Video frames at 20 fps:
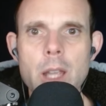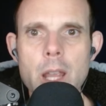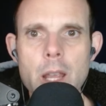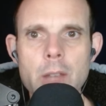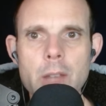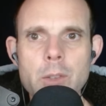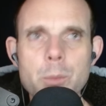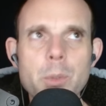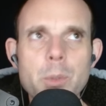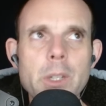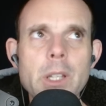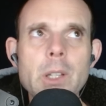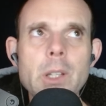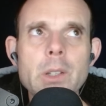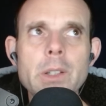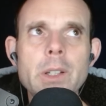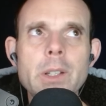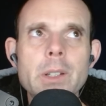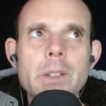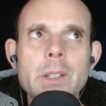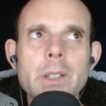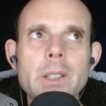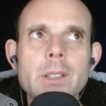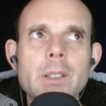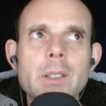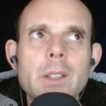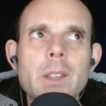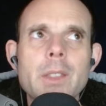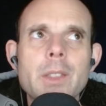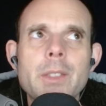it's pretty clear that
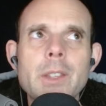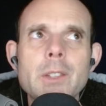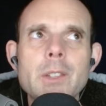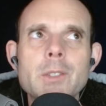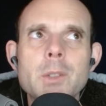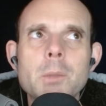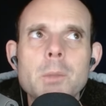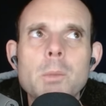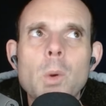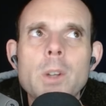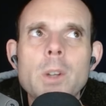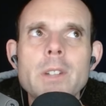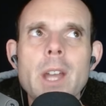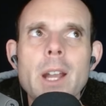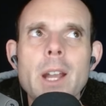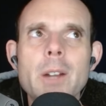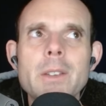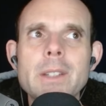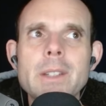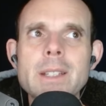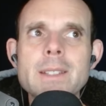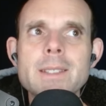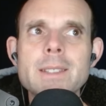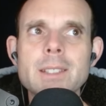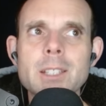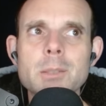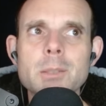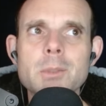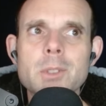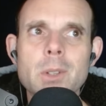things are more dire than it
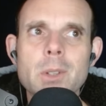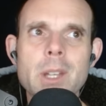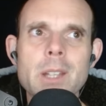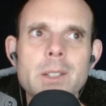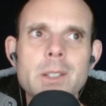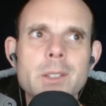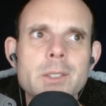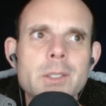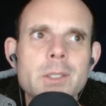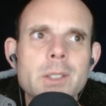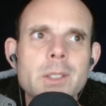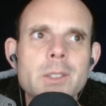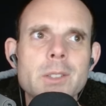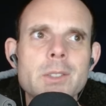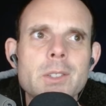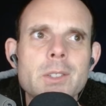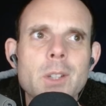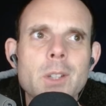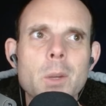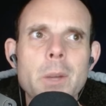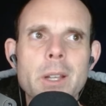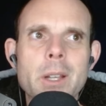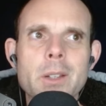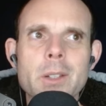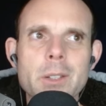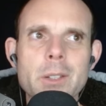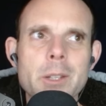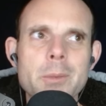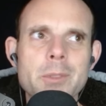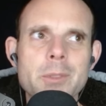seems. Okay, here's just a quick
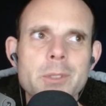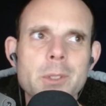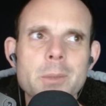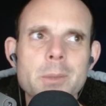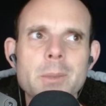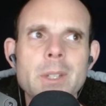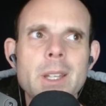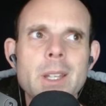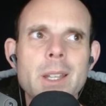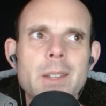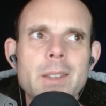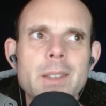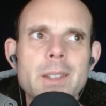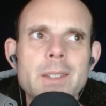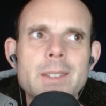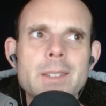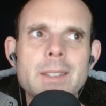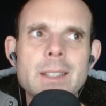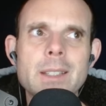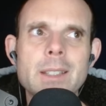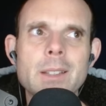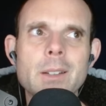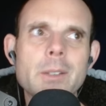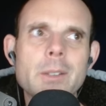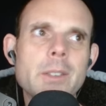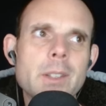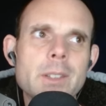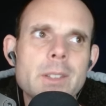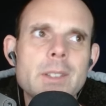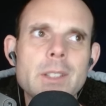clip from the
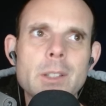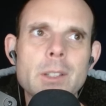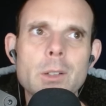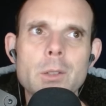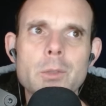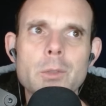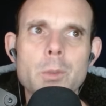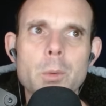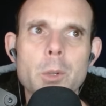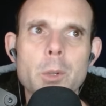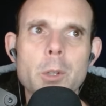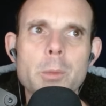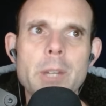CEO of the Royal